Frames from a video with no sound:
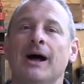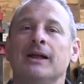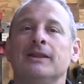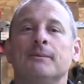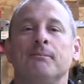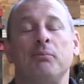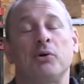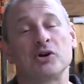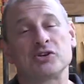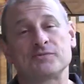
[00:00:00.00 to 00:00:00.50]

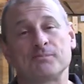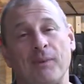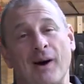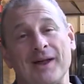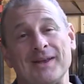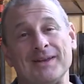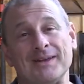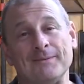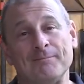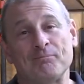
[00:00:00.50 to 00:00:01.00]
The push
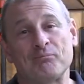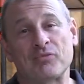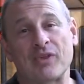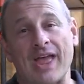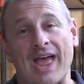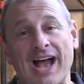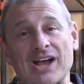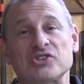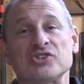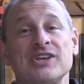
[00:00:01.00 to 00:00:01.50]
button
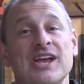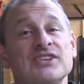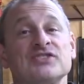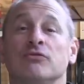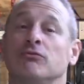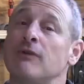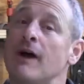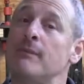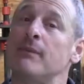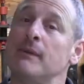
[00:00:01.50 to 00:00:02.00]
actually has
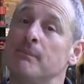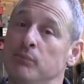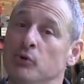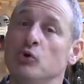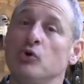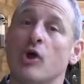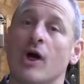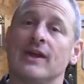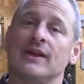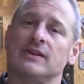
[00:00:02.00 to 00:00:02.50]
a rubber
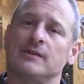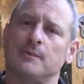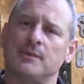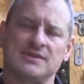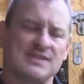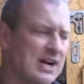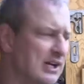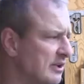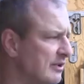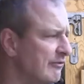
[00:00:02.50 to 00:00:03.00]
boot on it to
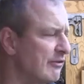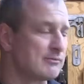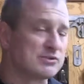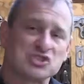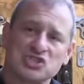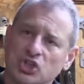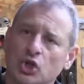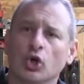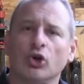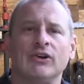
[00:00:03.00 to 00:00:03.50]
protect it from
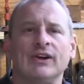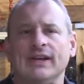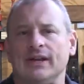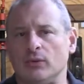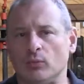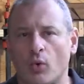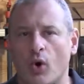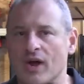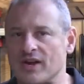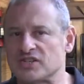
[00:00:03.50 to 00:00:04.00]
slurry
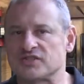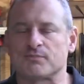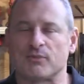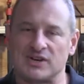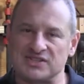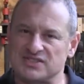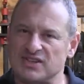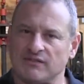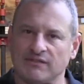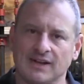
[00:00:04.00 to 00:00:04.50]
and water
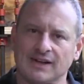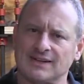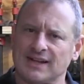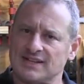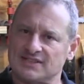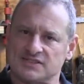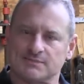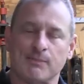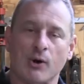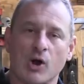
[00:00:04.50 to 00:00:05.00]
spray, stuff like
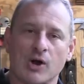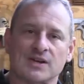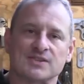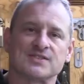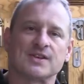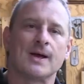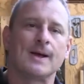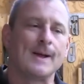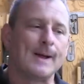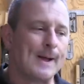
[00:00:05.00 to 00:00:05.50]
that,
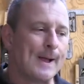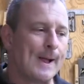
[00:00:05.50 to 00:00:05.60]
sparks.